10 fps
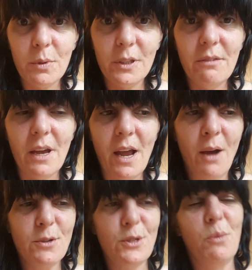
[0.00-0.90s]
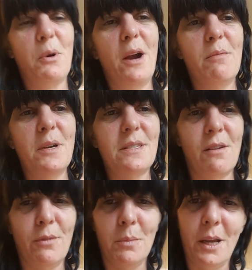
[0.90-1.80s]
believe it. I was so proud of
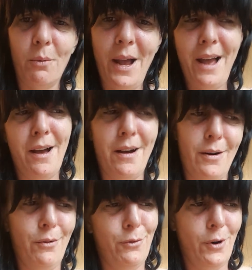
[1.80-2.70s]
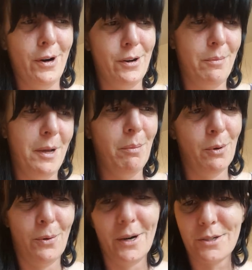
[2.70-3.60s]
myself. I'm like, wow, 400
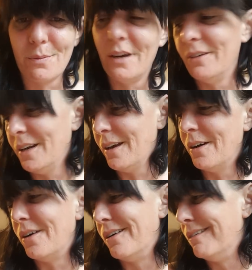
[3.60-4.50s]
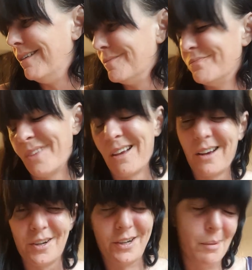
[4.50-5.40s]
people watched my video. I
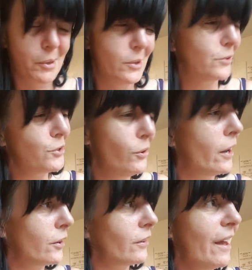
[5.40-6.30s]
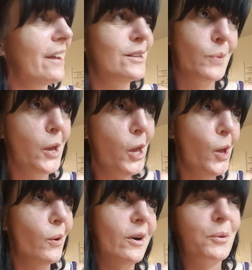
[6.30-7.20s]
got a couple 200 likes,
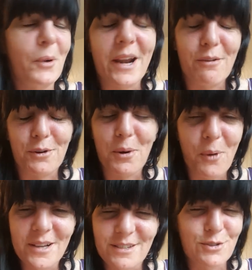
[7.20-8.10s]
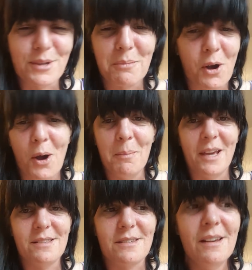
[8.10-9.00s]
woo, or whatever it was, or some
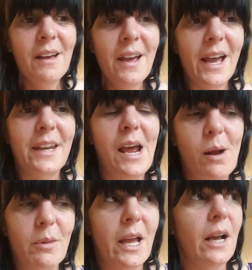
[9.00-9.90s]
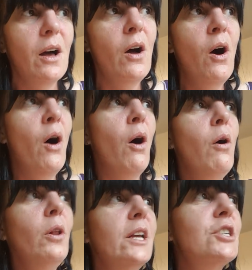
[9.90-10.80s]
comments. And then I'm like,
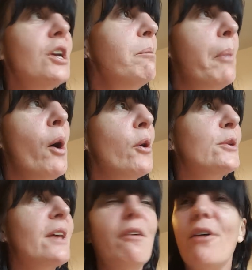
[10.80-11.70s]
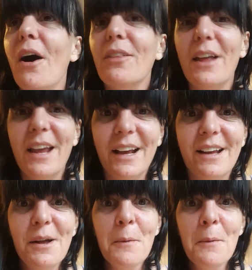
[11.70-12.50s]
holy shit balls, I've got like